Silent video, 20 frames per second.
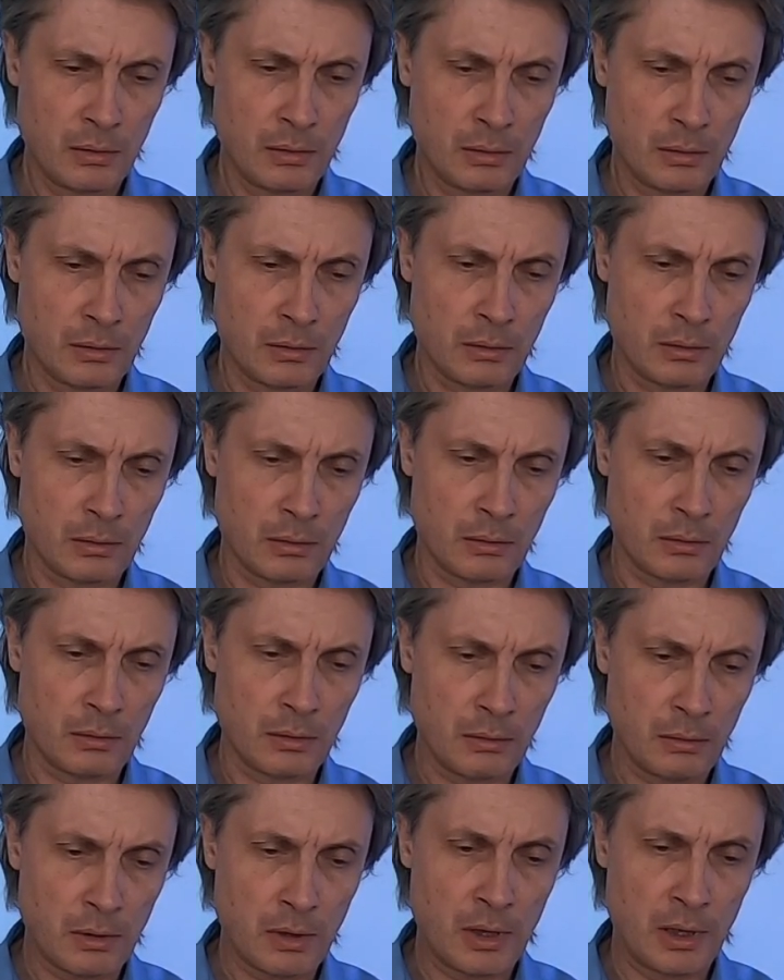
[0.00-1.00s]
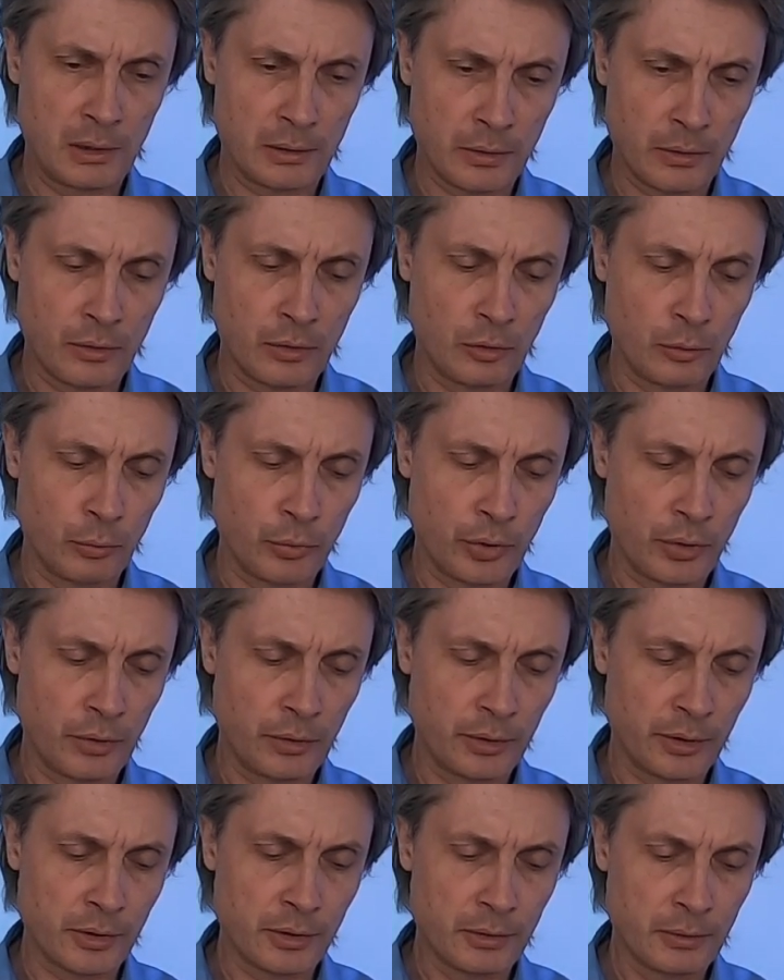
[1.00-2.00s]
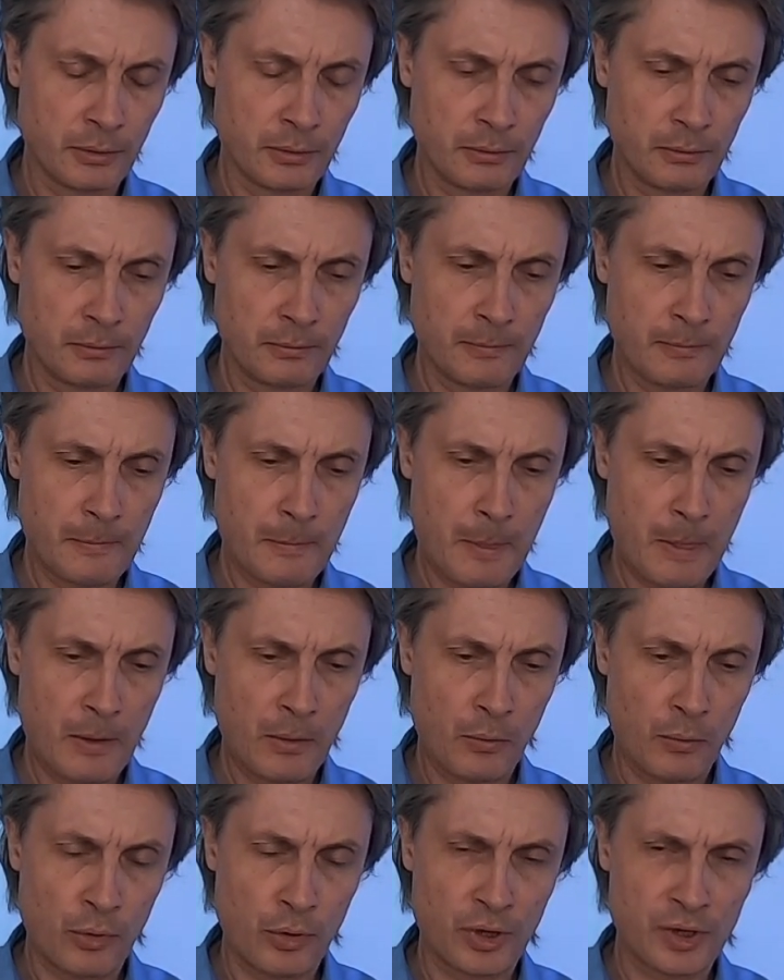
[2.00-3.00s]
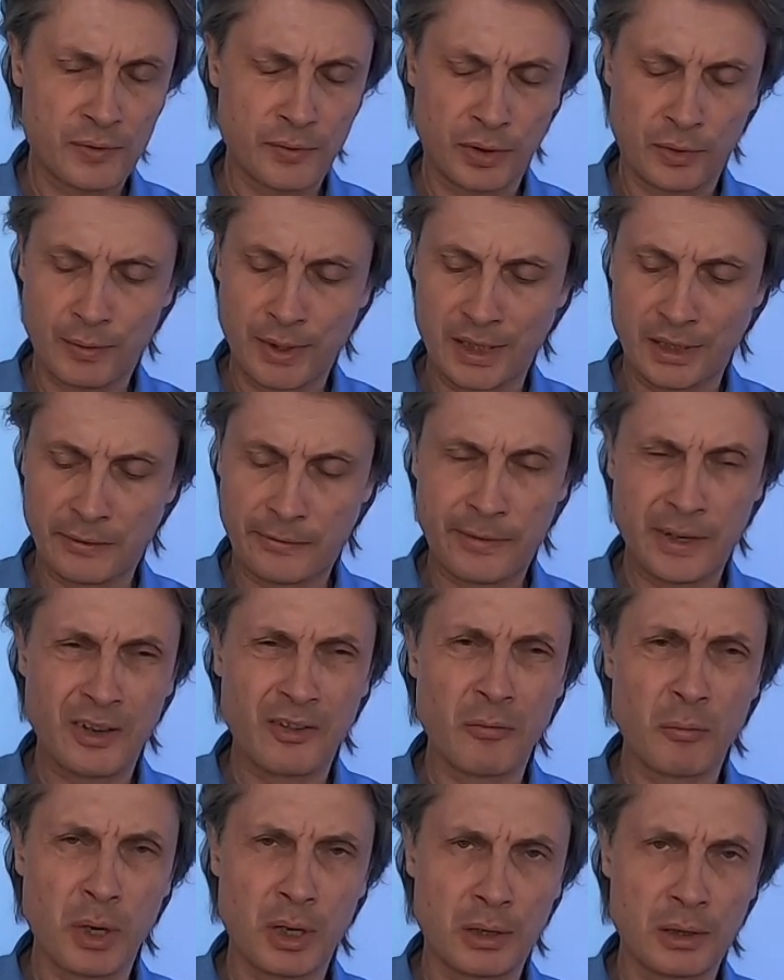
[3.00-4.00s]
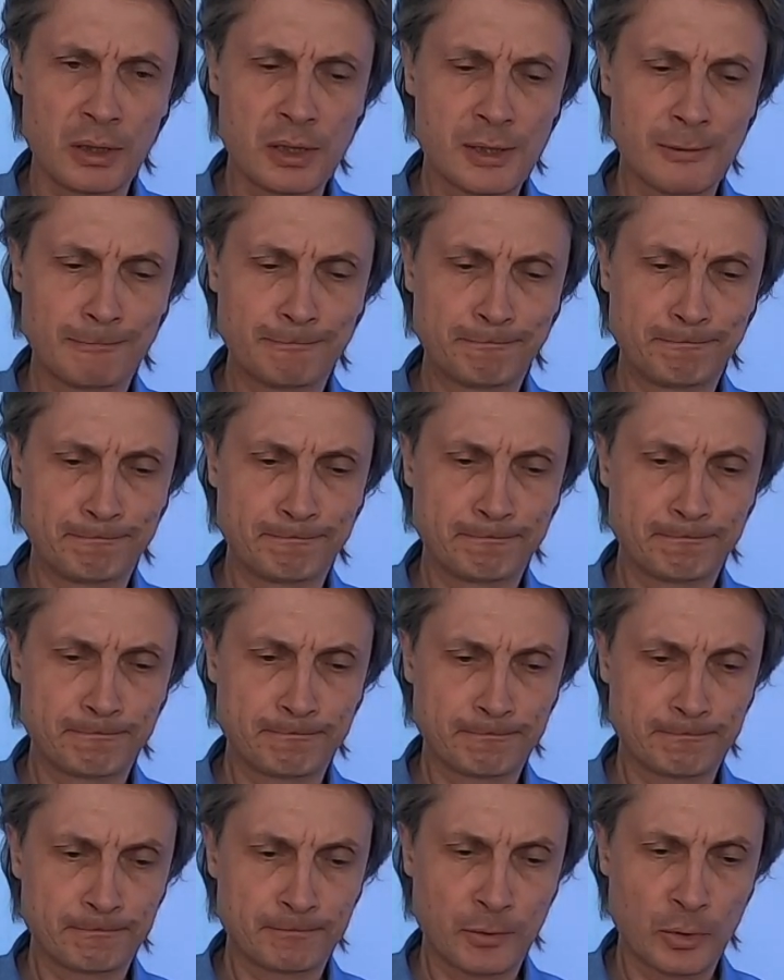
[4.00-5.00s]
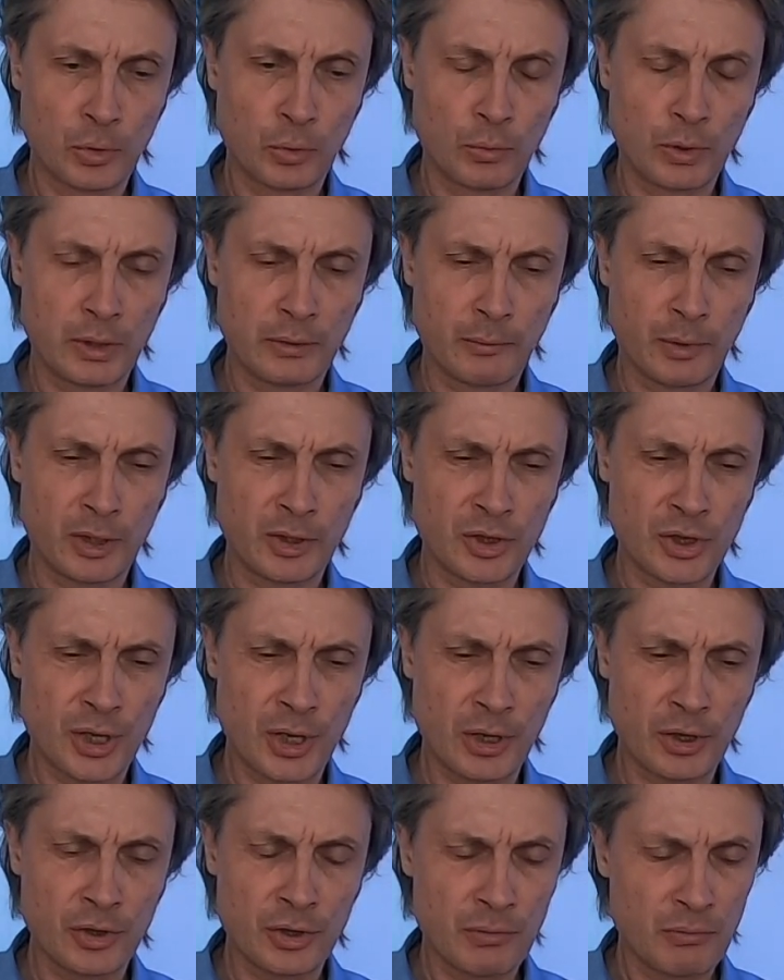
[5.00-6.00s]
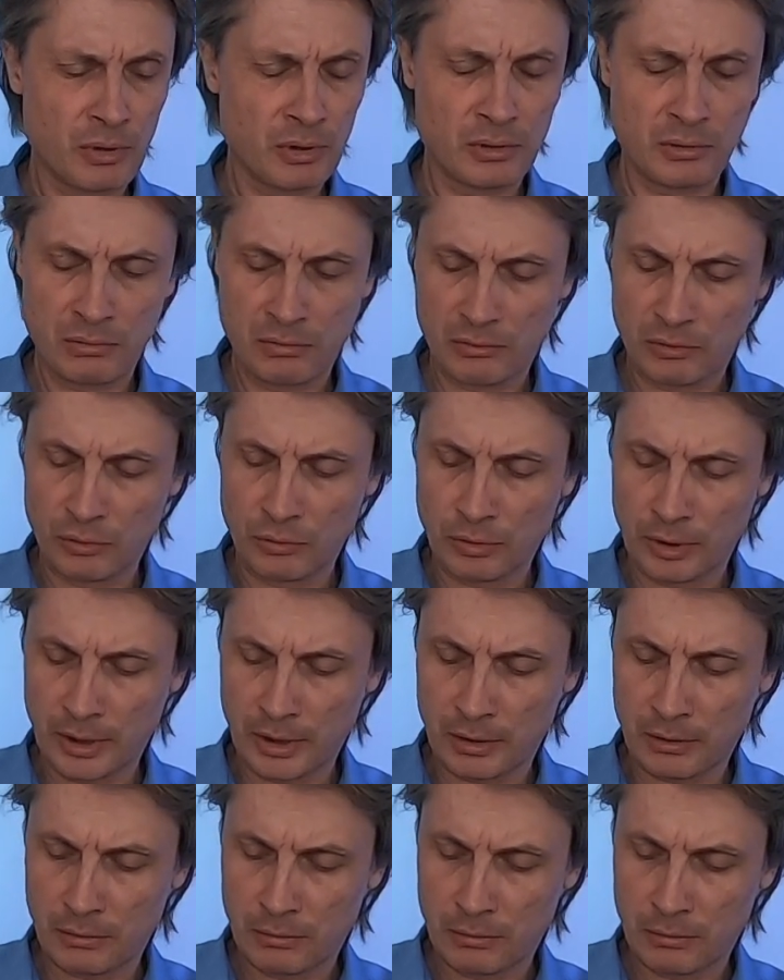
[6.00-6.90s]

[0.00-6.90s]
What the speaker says: alcohol burner works for 25 minutes on one charge, but look like